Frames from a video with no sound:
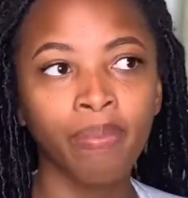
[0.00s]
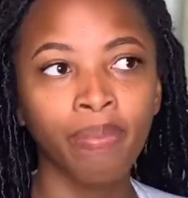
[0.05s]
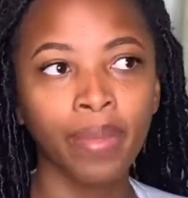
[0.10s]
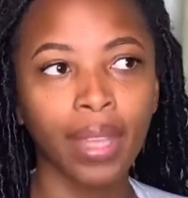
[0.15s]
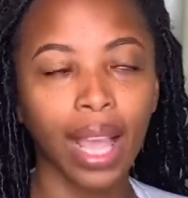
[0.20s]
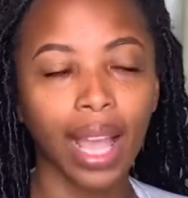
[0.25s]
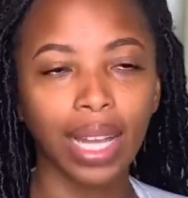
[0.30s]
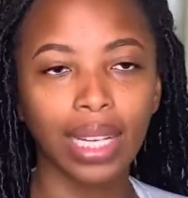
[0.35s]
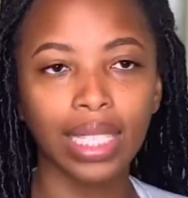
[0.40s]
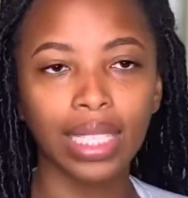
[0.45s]

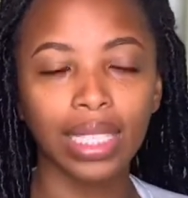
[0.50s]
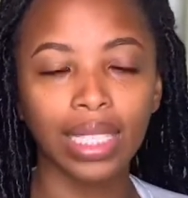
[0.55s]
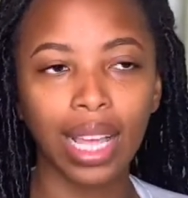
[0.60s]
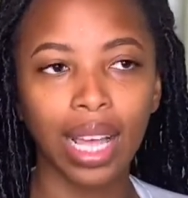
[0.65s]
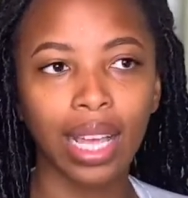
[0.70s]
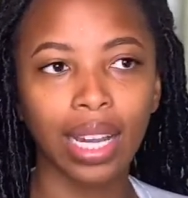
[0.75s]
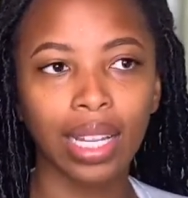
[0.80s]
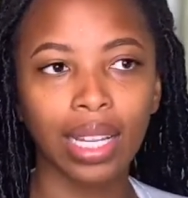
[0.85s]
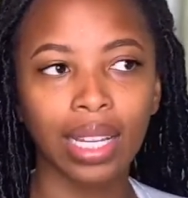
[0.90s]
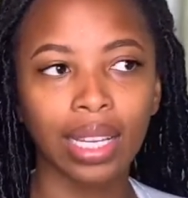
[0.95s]
I
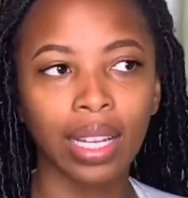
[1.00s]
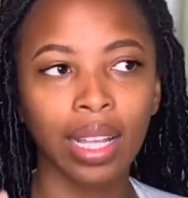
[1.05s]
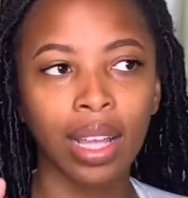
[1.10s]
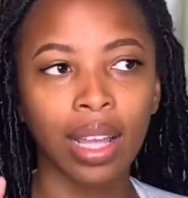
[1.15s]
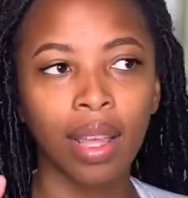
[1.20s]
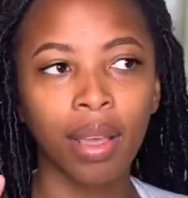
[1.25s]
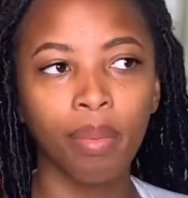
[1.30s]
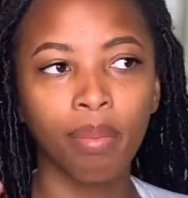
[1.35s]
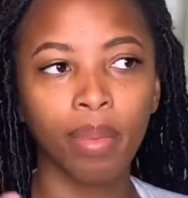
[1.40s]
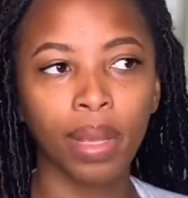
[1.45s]
decided,
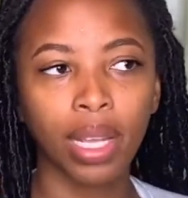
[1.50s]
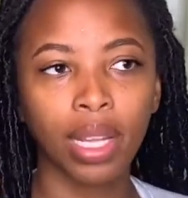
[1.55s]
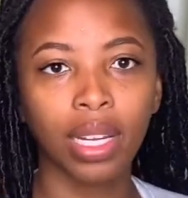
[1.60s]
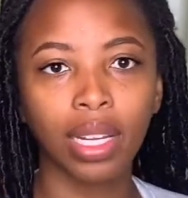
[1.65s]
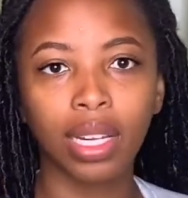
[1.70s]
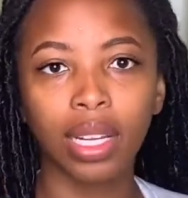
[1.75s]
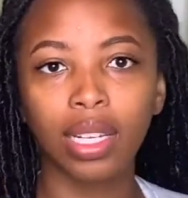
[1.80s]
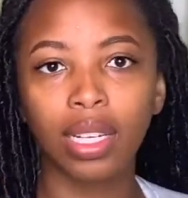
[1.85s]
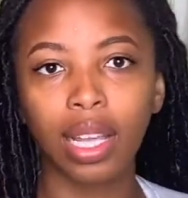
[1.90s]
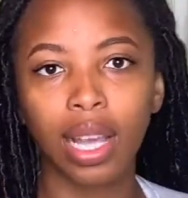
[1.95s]
being an
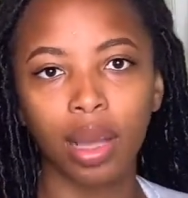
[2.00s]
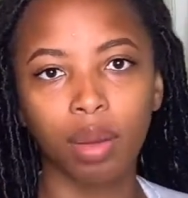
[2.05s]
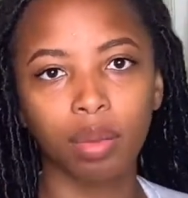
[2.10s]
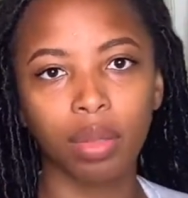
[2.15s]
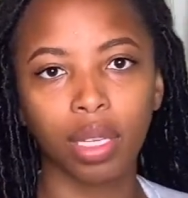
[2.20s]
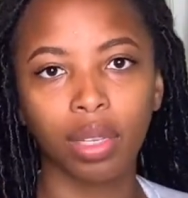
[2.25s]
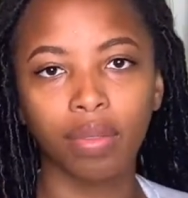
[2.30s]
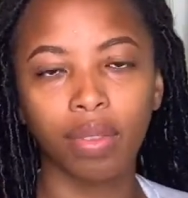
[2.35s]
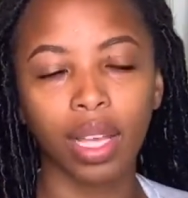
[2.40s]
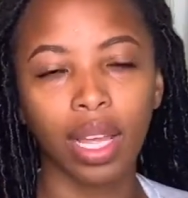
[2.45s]

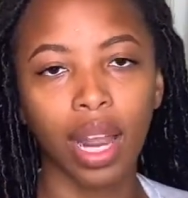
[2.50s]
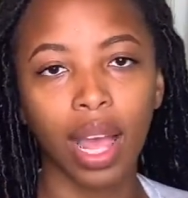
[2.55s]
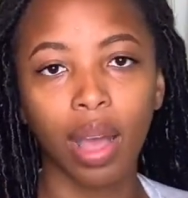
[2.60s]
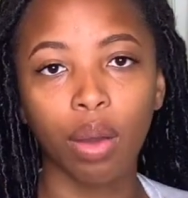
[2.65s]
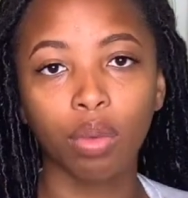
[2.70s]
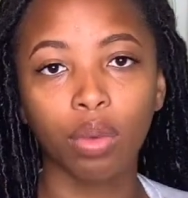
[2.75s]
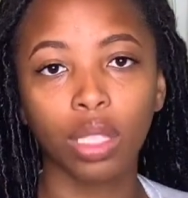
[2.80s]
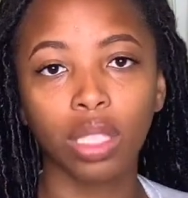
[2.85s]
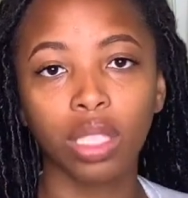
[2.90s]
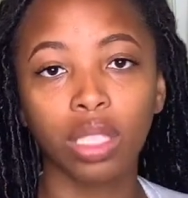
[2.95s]
adaptive, that I
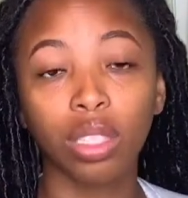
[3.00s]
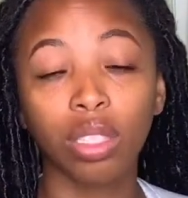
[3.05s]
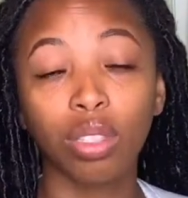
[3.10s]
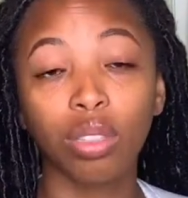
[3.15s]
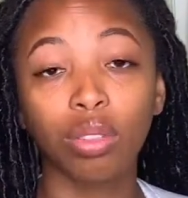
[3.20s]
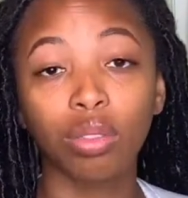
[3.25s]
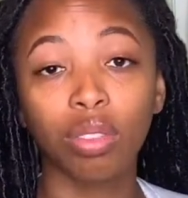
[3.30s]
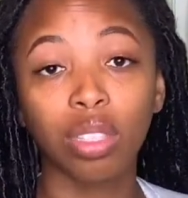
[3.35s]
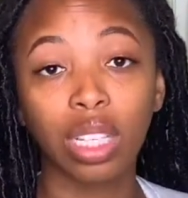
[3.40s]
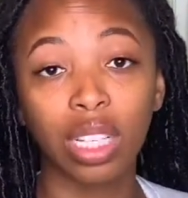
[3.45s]
wanted to
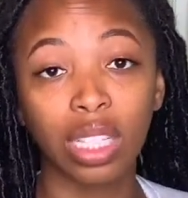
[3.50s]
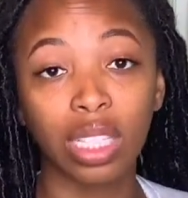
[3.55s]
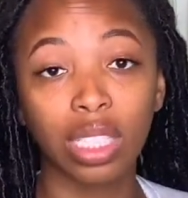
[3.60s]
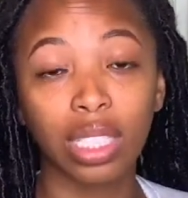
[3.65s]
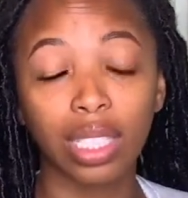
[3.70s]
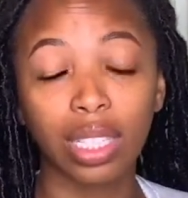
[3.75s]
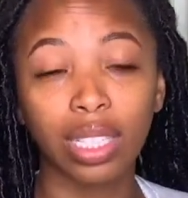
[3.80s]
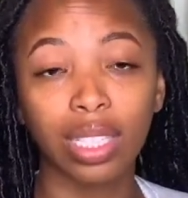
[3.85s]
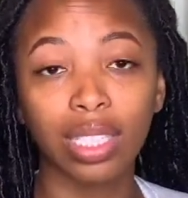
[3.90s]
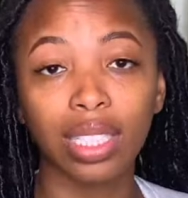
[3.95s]
do Dean's
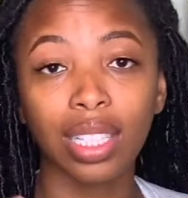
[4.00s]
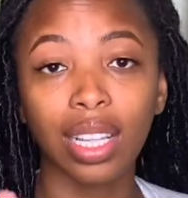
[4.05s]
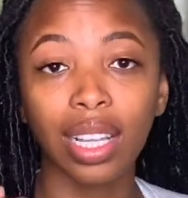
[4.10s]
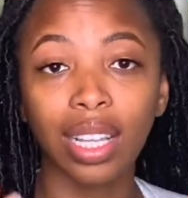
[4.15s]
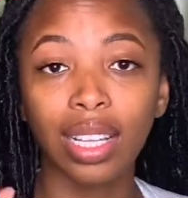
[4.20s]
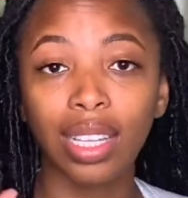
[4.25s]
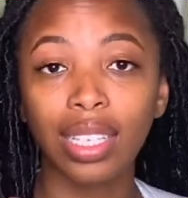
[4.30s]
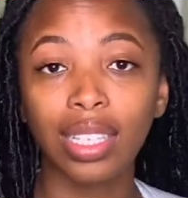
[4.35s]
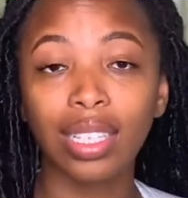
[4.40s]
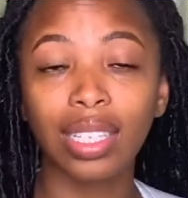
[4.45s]
List.
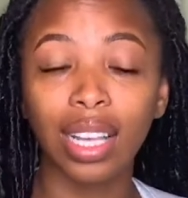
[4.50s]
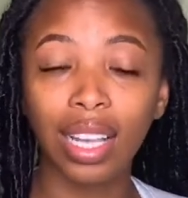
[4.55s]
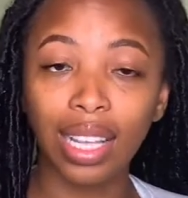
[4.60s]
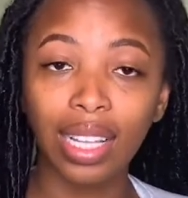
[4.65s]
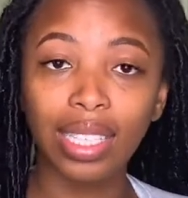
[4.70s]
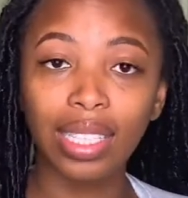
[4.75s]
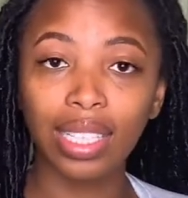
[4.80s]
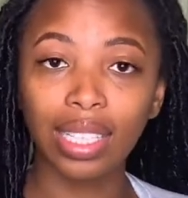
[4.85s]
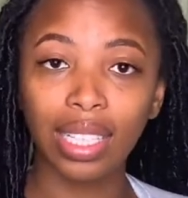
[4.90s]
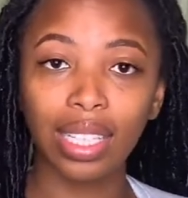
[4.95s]

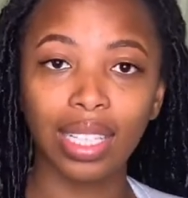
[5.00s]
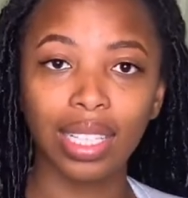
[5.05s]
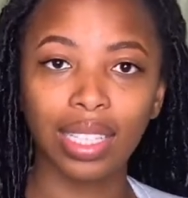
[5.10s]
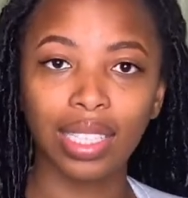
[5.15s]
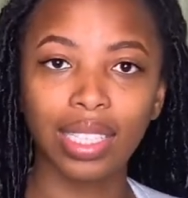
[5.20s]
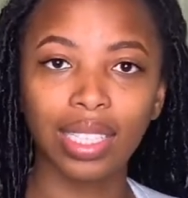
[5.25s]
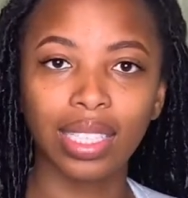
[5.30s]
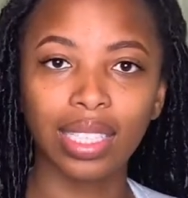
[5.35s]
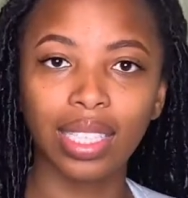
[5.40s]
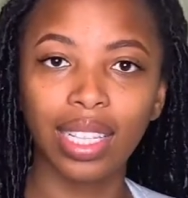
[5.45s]
Dean's
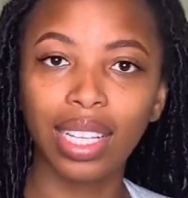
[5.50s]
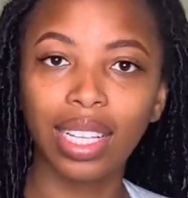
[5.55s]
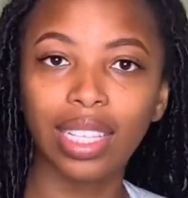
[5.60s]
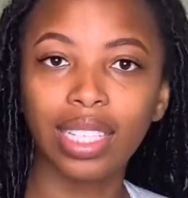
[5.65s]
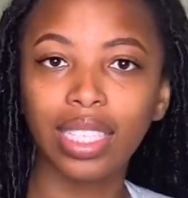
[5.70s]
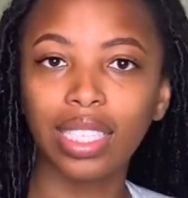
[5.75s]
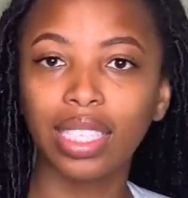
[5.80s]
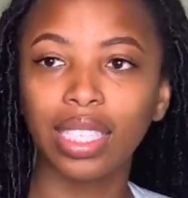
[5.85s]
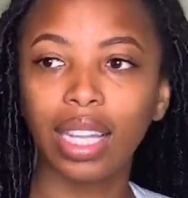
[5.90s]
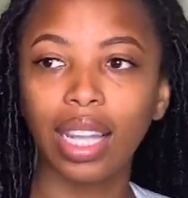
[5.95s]
List
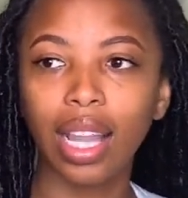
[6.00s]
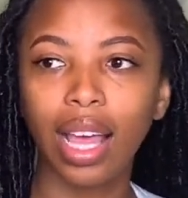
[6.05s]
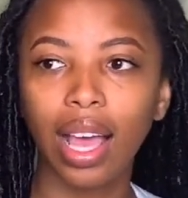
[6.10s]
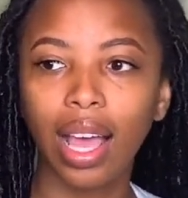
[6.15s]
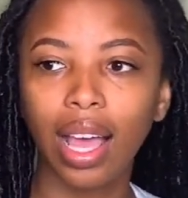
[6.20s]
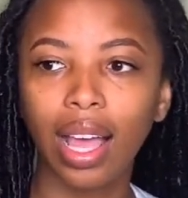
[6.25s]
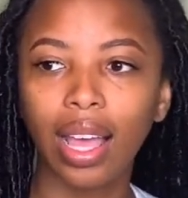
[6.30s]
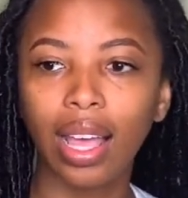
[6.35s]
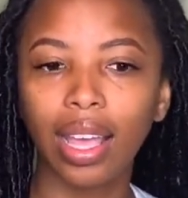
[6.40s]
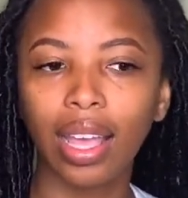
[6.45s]
is
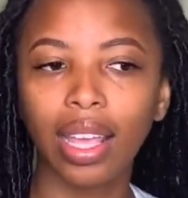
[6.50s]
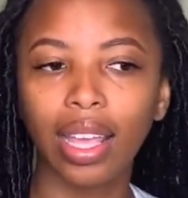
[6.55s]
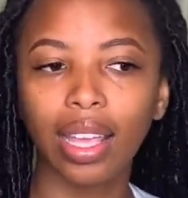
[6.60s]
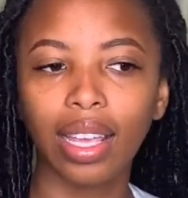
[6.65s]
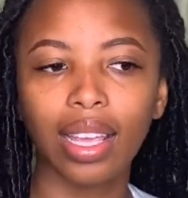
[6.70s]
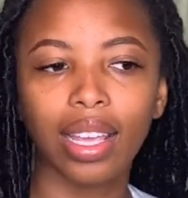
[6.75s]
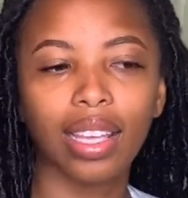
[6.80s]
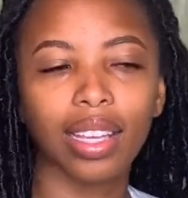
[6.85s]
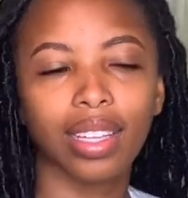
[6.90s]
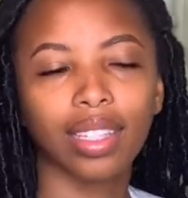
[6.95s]
like,
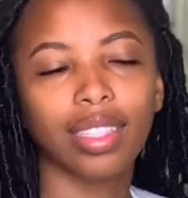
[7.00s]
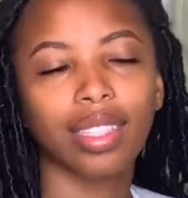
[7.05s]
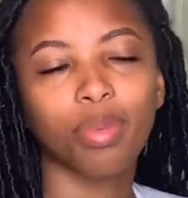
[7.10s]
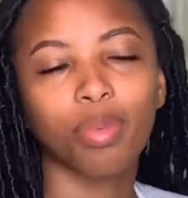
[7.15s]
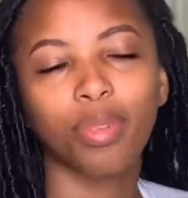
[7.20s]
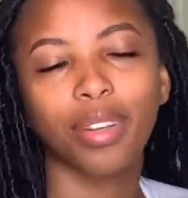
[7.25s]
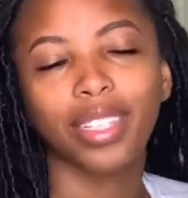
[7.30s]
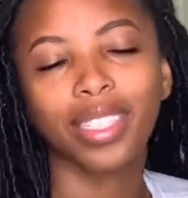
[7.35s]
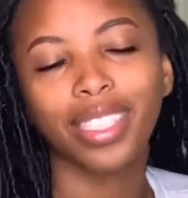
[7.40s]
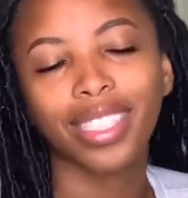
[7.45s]
it's a
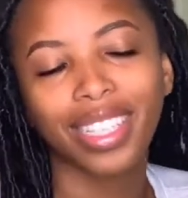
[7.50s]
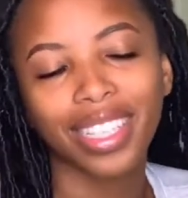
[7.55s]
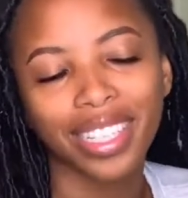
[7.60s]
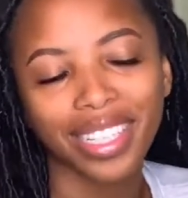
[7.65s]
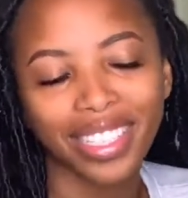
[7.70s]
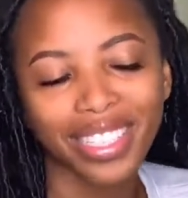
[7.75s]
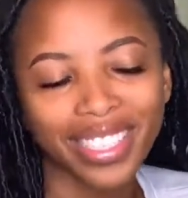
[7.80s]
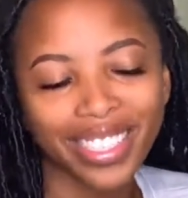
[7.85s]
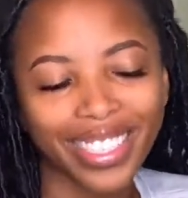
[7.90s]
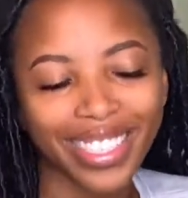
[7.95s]

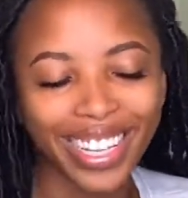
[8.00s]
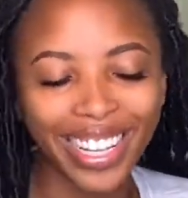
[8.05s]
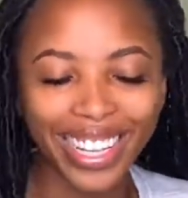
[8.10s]
prestige.